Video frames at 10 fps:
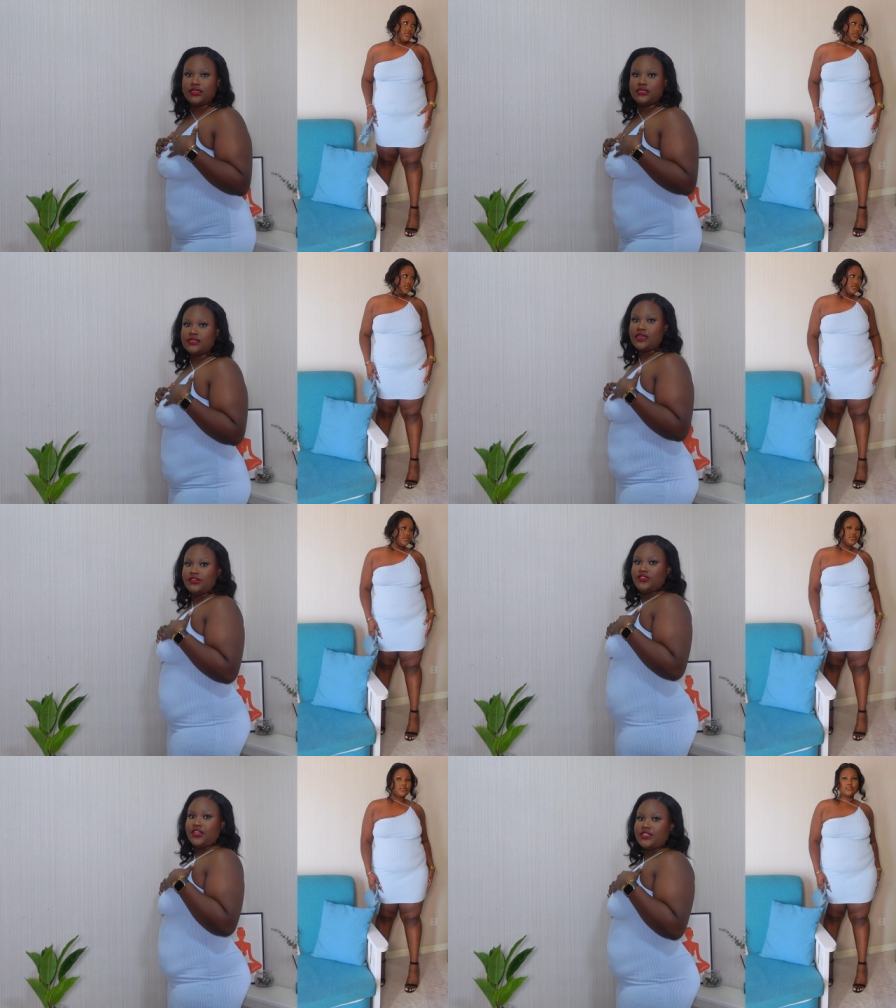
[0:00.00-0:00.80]
This is how
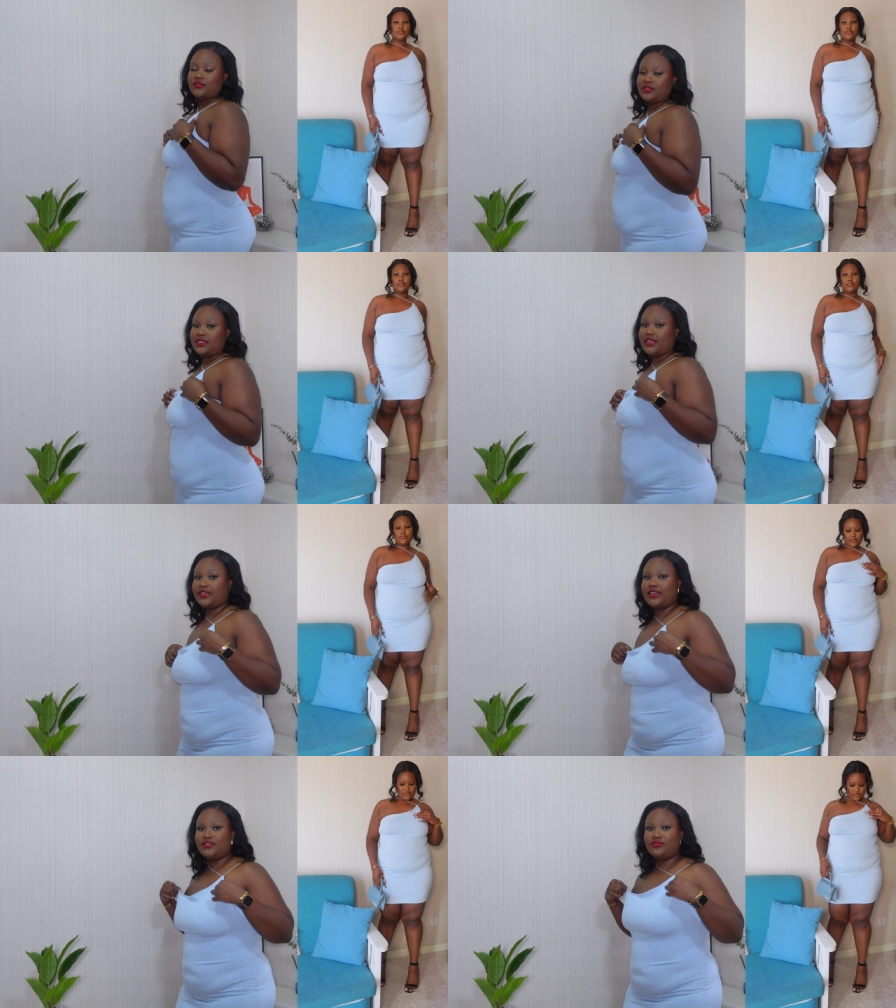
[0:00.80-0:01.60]
the dress looks
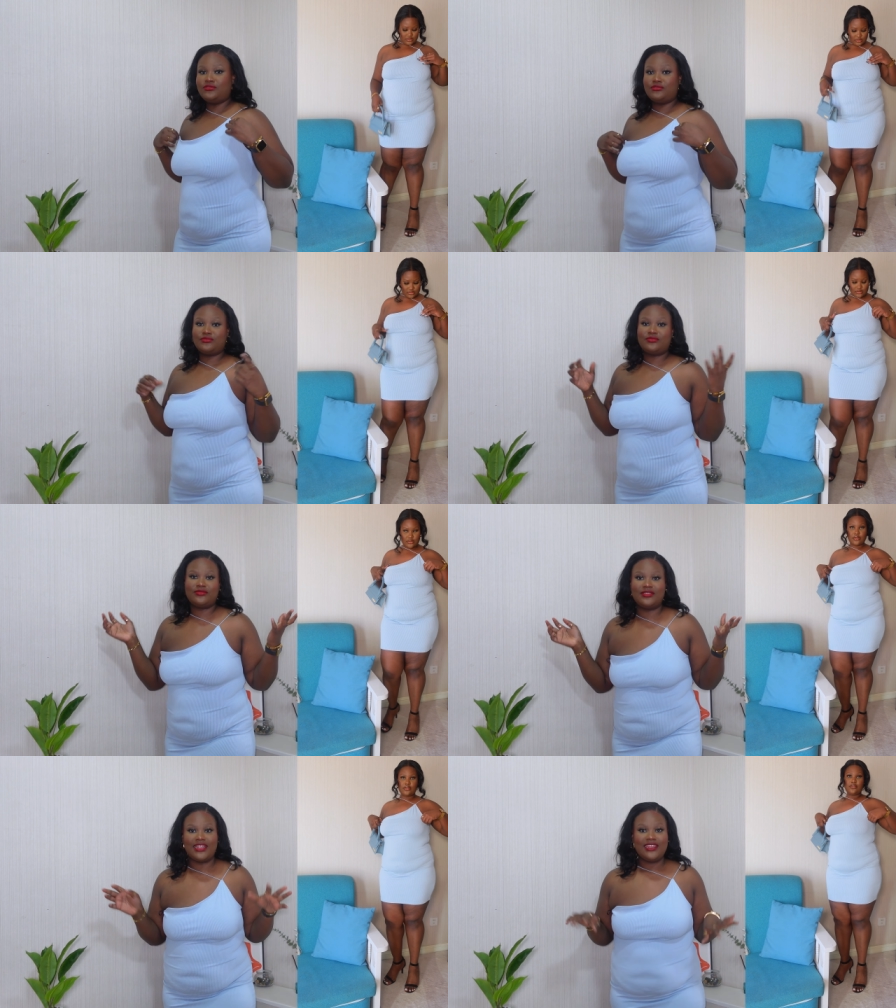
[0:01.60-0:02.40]
like. I don't know,
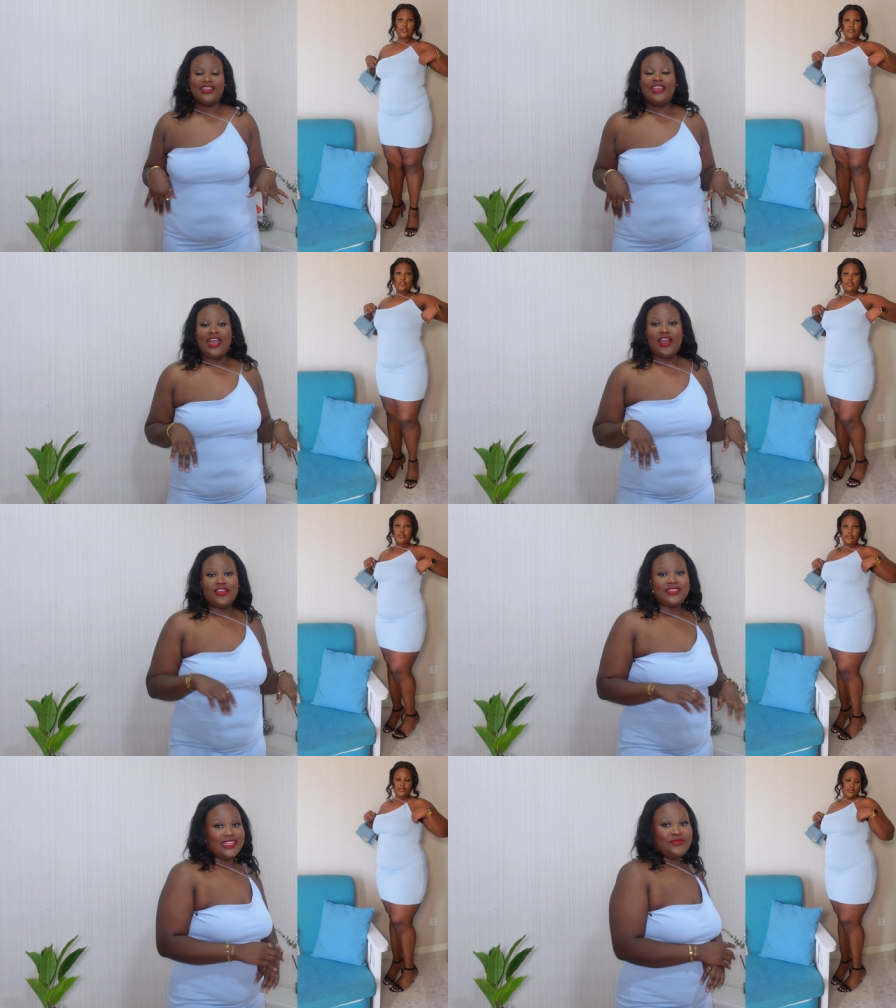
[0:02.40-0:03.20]

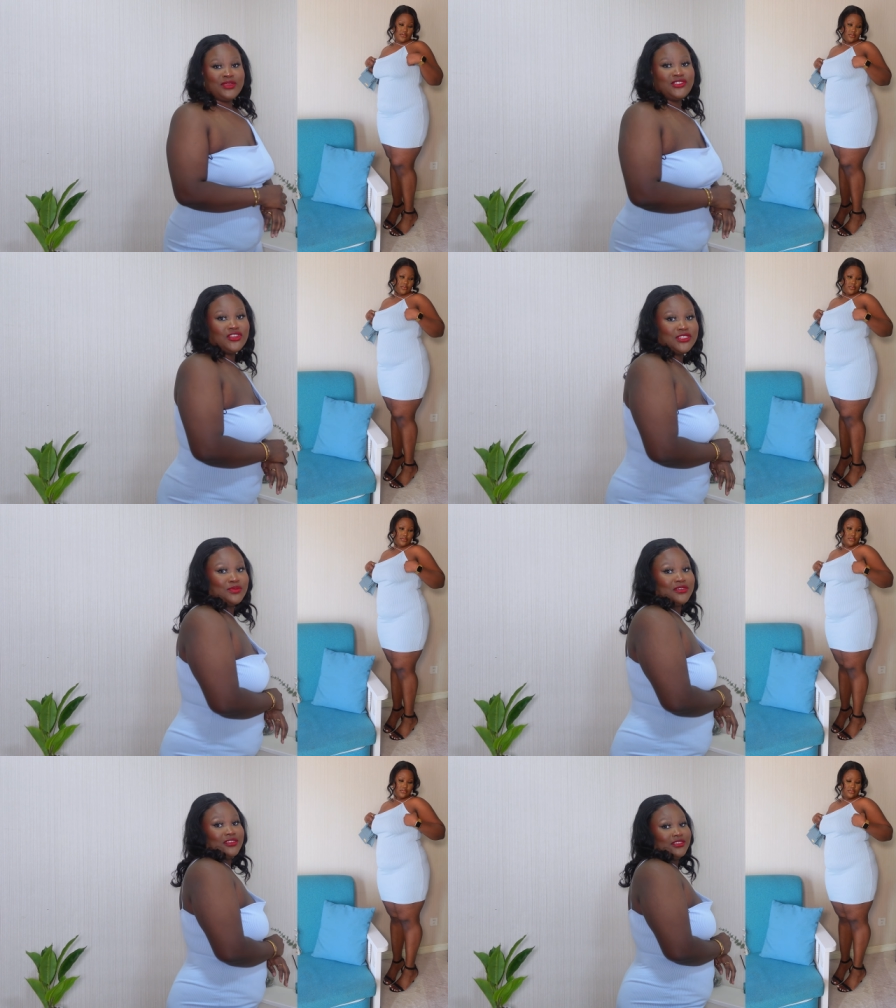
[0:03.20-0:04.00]
I'll insert pictures
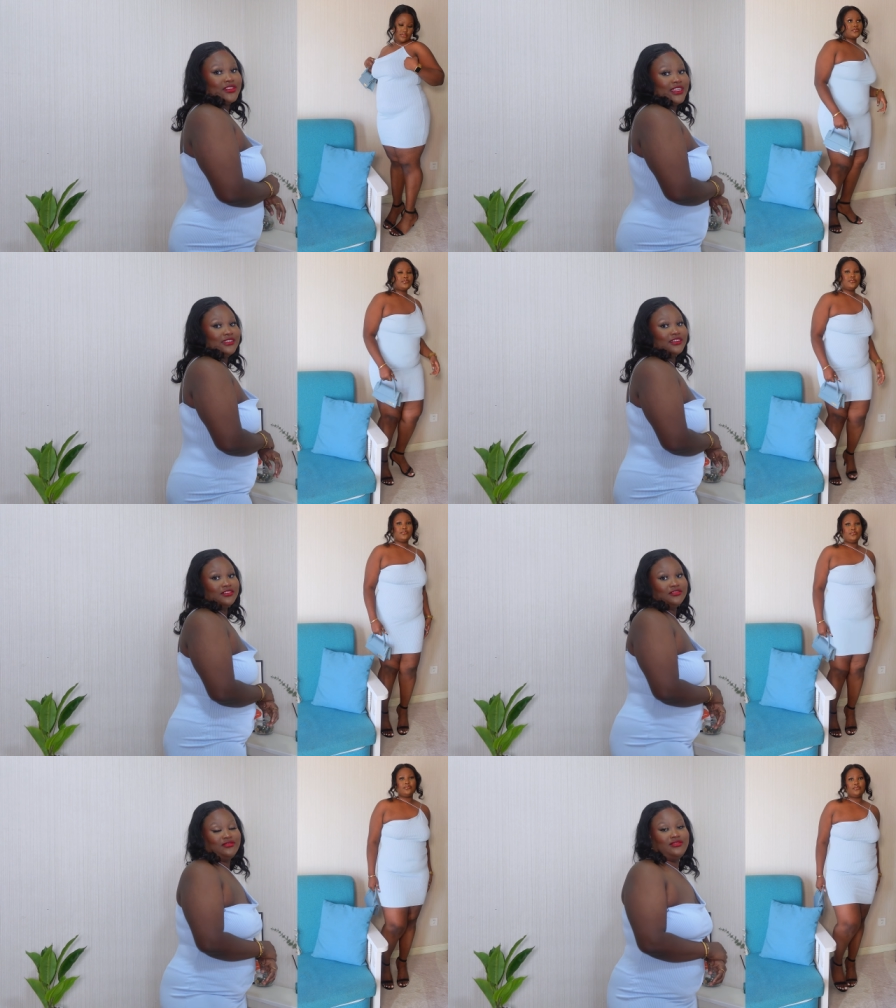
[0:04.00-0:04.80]
because right
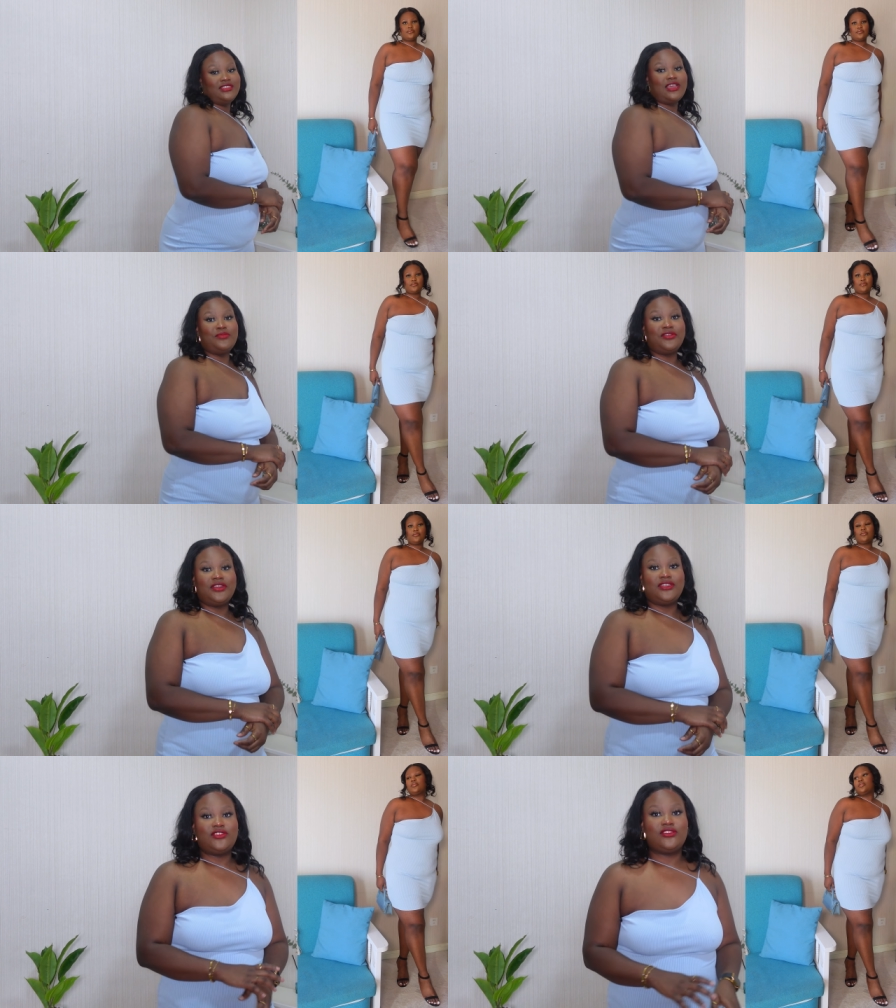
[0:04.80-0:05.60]
now this
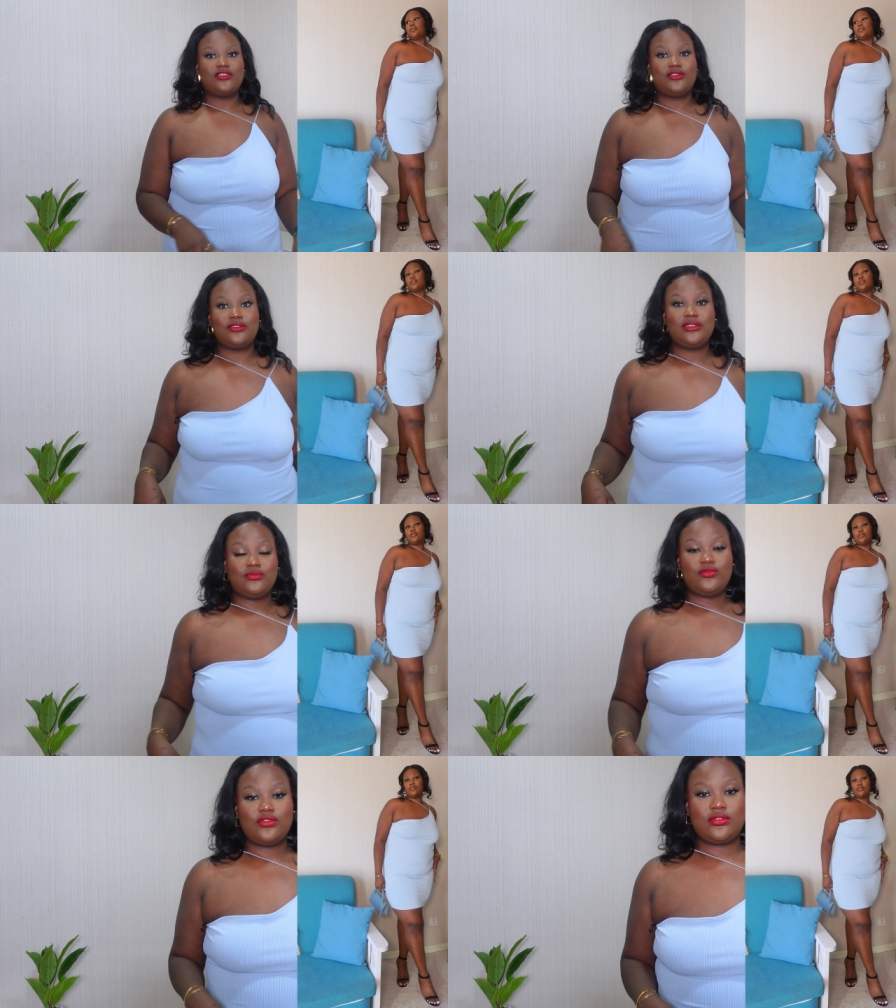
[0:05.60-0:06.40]
camera is just
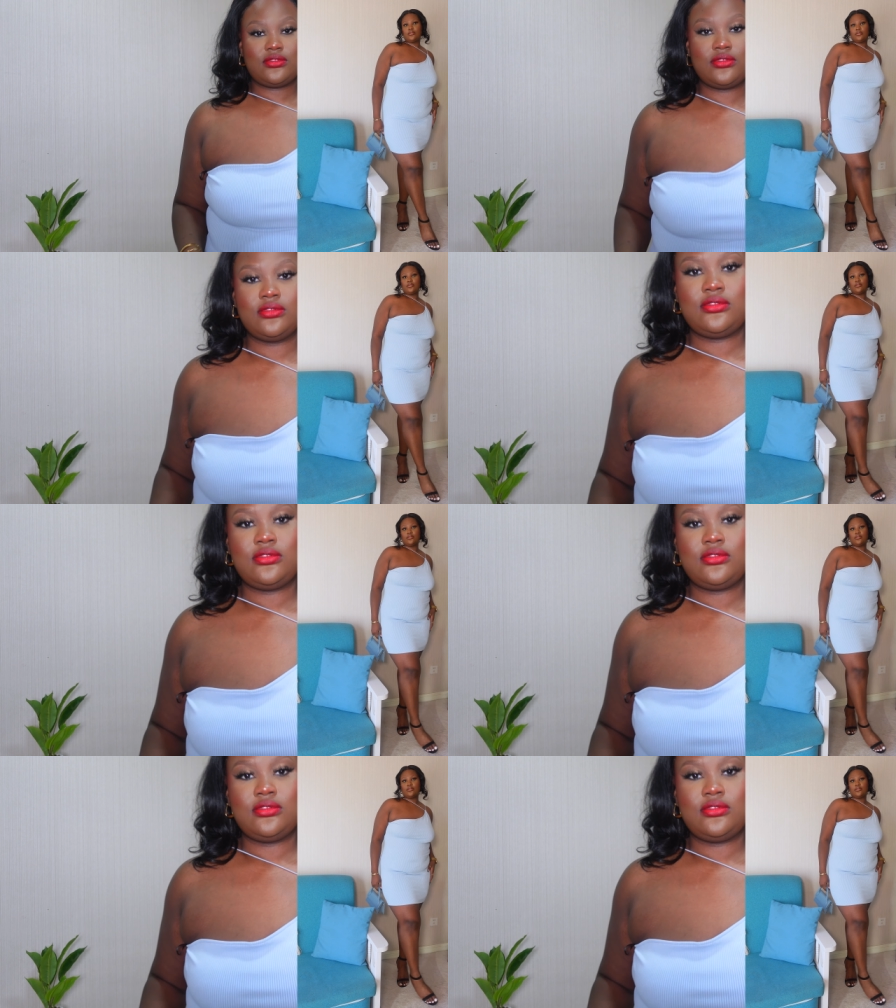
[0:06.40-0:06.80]
used.